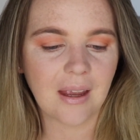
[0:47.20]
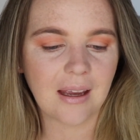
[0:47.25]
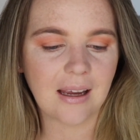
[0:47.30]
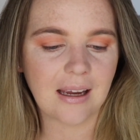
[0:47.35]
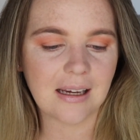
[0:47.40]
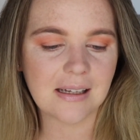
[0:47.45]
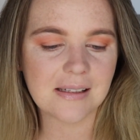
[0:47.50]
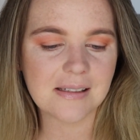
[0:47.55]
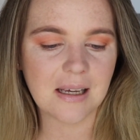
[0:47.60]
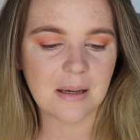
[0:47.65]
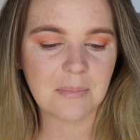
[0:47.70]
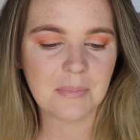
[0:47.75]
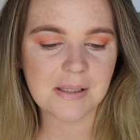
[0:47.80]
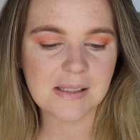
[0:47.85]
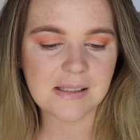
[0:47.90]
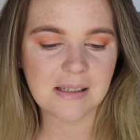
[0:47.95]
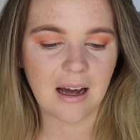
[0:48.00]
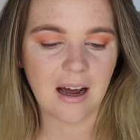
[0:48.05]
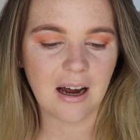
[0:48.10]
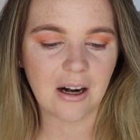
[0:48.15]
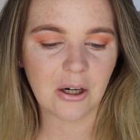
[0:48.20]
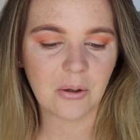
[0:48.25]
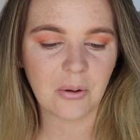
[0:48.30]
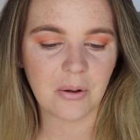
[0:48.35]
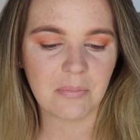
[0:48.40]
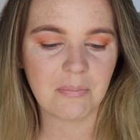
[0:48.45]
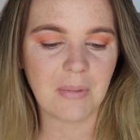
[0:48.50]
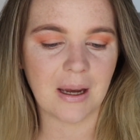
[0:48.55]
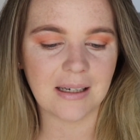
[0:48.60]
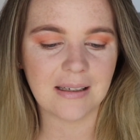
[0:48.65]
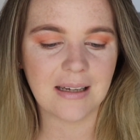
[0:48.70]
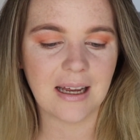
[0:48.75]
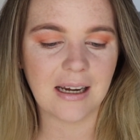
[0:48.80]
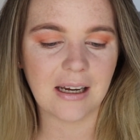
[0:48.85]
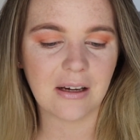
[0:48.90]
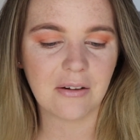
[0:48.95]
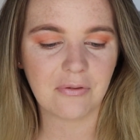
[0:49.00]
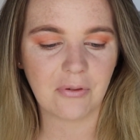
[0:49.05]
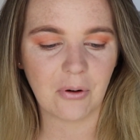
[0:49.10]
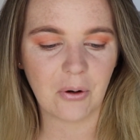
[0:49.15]
it's a mascara with
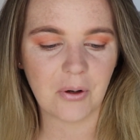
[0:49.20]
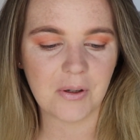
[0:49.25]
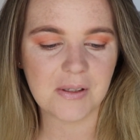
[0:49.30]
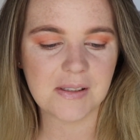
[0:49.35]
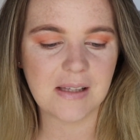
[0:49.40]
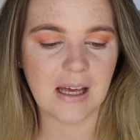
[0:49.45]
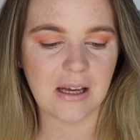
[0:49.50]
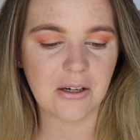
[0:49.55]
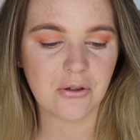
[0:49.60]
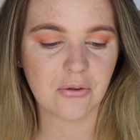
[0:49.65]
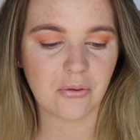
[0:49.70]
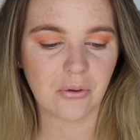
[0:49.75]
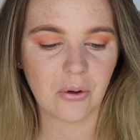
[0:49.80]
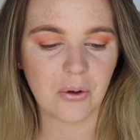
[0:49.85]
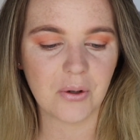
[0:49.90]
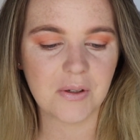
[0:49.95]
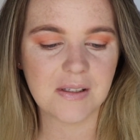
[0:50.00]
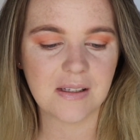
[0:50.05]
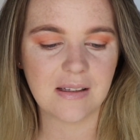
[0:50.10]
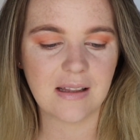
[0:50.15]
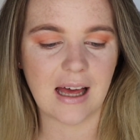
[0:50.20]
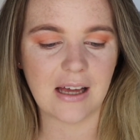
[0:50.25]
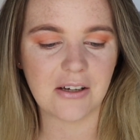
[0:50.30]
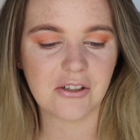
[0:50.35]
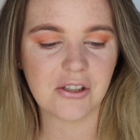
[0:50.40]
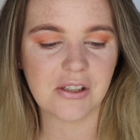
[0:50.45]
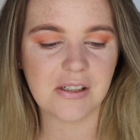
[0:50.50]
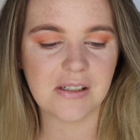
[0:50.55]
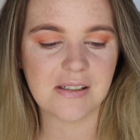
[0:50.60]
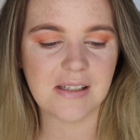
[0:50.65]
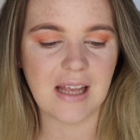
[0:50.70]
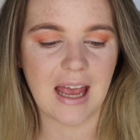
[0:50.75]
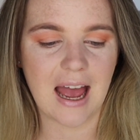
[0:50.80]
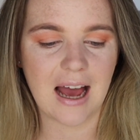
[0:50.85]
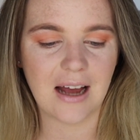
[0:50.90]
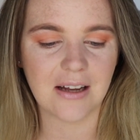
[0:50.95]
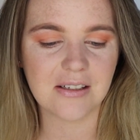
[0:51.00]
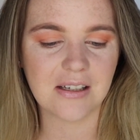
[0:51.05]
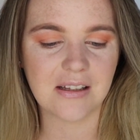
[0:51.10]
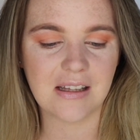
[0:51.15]
magnetic force that draws the lashes
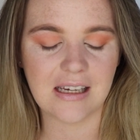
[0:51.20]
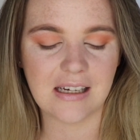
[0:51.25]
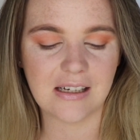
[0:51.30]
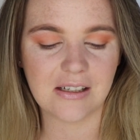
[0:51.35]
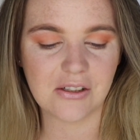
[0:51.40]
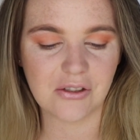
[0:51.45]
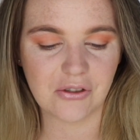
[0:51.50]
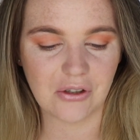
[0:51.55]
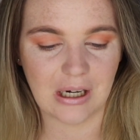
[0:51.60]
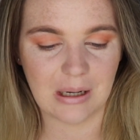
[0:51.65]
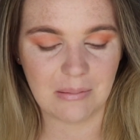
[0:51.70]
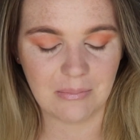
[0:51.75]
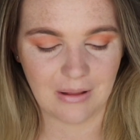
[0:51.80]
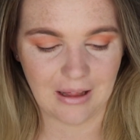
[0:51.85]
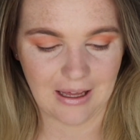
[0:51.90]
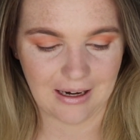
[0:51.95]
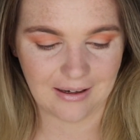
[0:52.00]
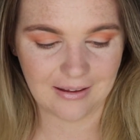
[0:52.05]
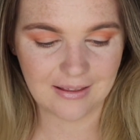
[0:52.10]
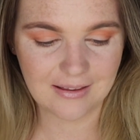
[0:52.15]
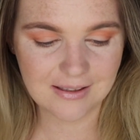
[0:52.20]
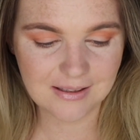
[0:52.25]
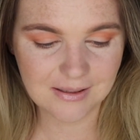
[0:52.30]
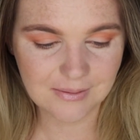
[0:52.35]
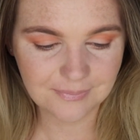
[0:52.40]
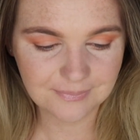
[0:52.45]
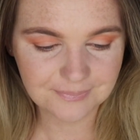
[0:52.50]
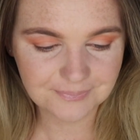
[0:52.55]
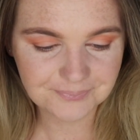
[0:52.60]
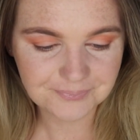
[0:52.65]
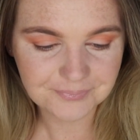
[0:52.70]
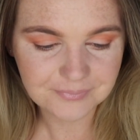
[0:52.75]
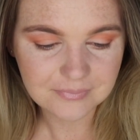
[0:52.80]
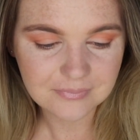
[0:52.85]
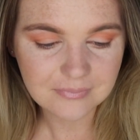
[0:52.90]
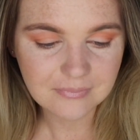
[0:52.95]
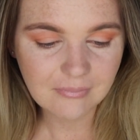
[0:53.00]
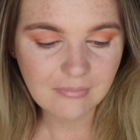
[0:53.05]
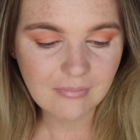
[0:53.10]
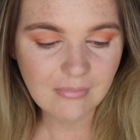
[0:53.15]
out to the extreme lengths.
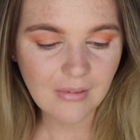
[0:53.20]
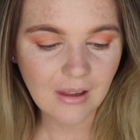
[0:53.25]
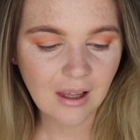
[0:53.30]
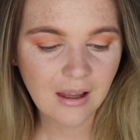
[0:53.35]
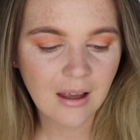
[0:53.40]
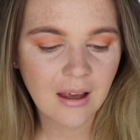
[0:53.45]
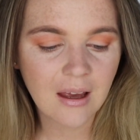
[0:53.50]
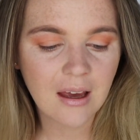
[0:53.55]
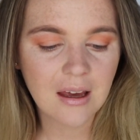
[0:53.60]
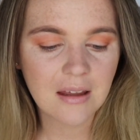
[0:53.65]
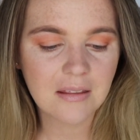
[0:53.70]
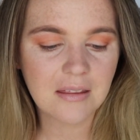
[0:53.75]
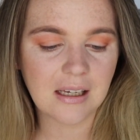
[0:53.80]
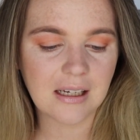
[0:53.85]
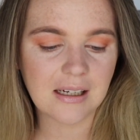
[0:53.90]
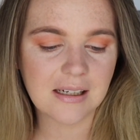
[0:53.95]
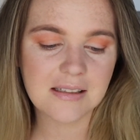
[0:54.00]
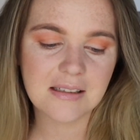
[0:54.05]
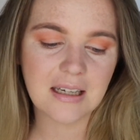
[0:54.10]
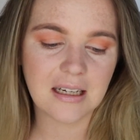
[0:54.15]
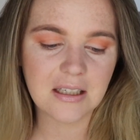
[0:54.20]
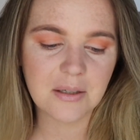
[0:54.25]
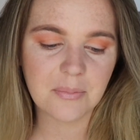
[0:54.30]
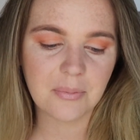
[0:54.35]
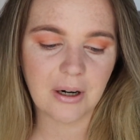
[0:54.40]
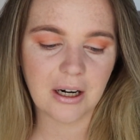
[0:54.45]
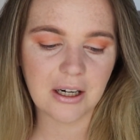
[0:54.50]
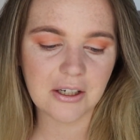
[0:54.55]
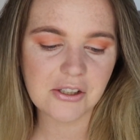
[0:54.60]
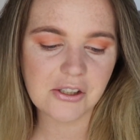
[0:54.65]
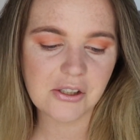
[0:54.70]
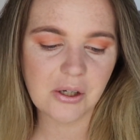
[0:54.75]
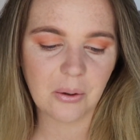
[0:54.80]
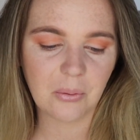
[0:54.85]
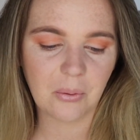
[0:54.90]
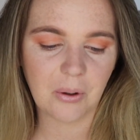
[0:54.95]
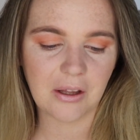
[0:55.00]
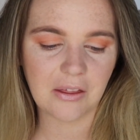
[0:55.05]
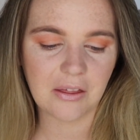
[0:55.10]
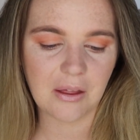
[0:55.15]
The extender brush
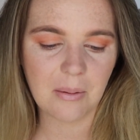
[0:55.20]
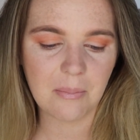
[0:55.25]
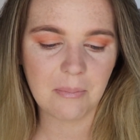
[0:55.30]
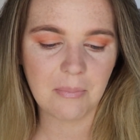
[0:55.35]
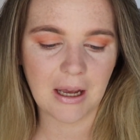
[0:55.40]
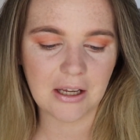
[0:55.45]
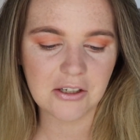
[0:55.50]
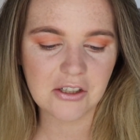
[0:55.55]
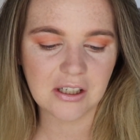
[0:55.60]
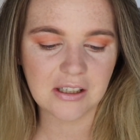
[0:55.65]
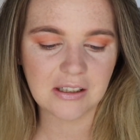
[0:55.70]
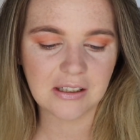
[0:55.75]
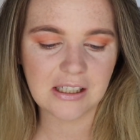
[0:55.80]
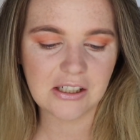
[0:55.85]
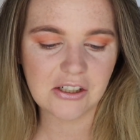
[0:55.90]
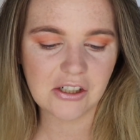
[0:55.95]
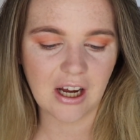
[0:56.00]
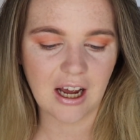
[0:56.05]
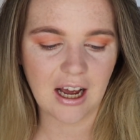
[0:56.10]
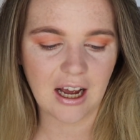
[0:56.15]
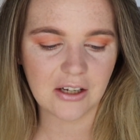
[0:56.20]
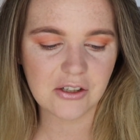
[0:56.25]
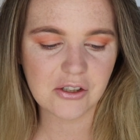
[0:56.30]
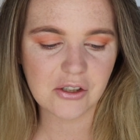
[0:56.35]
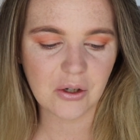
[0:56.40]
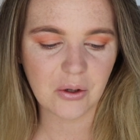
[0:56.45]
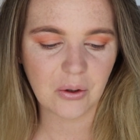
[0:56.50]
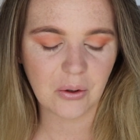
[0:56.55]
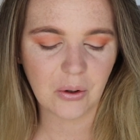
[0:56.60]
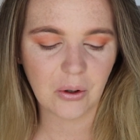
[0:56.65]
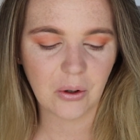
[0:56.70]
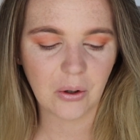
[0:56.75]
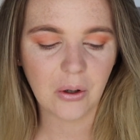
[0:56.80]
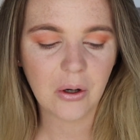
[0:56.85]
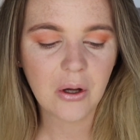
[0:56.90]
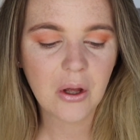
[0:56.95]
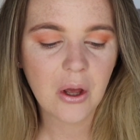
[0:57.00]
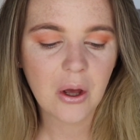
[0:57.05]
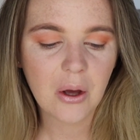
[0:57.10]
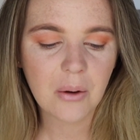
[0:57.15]
with magically charged
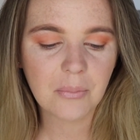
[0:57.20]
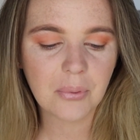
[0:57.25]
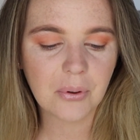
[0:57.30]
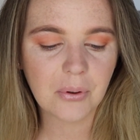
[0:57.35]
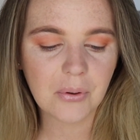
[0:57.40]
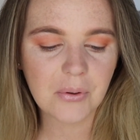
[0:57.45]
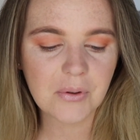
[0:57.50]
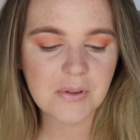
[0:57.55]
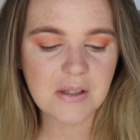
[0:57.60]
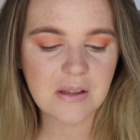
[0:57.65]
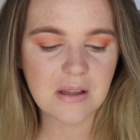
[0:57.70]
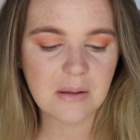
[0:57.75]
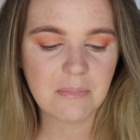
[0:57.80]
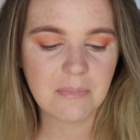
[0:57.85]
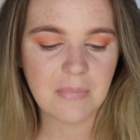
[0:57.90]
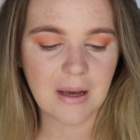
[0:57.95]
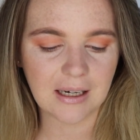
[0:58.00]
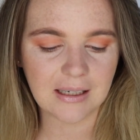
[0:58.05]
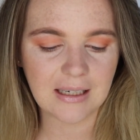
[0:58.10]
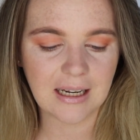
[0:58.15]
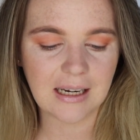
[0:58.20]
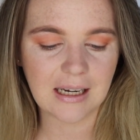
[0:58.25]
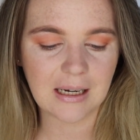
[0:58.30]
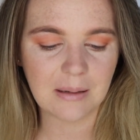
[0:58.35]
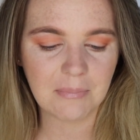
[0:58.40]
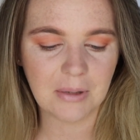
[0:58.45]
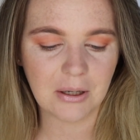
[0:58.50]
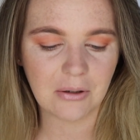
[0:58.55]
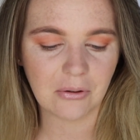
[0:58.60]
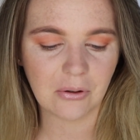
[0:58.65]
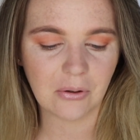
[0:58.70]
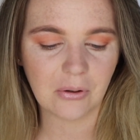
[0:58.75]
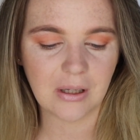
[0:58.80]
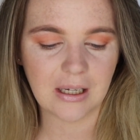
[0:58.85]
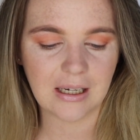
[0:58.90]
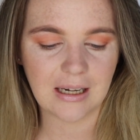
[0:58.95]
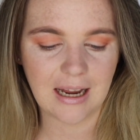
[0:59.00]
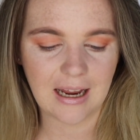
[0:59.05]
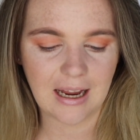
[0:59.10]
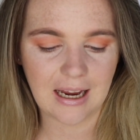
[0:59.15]
core pulls the magnetic mineral
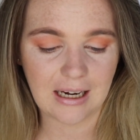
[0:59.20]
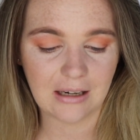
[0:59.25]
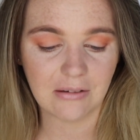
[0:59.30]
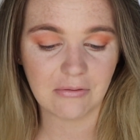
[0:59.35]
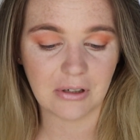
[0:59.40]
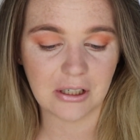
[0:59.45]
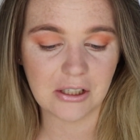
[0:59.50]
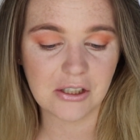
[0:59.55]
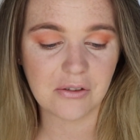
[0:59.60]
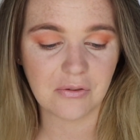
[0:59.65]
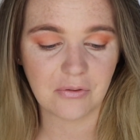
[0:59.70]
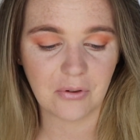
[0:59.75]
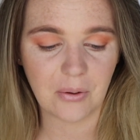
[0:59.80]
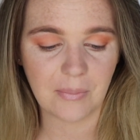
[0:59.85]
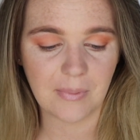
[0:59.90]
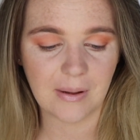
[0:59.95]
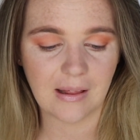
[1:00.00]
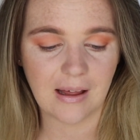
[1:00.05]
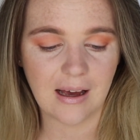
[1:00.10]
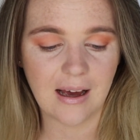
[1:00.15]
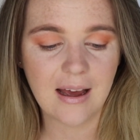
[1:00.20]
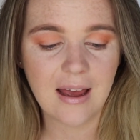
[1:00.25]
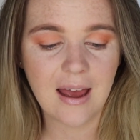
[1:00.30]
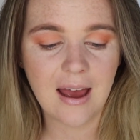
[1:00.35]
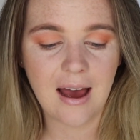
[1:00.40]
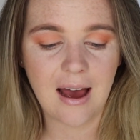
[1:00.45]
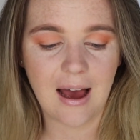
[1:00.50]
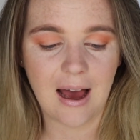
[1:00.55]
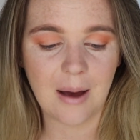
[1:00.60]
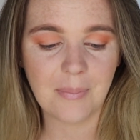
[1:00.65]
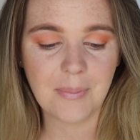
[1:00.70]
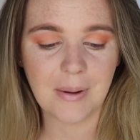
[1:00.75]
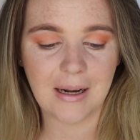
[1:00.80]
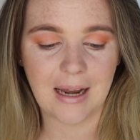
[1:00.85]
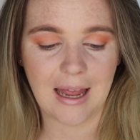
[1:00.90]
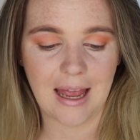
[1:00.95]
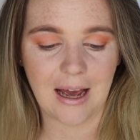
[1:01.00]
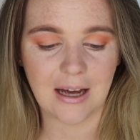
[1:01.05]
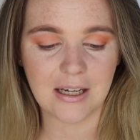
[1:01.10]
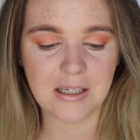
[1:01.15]
en enriched formula up
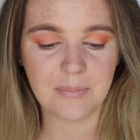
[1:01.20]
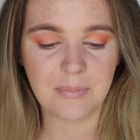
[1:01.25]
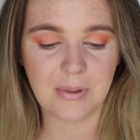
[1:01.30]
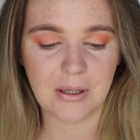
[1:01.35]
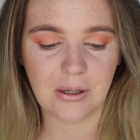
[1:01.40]
and out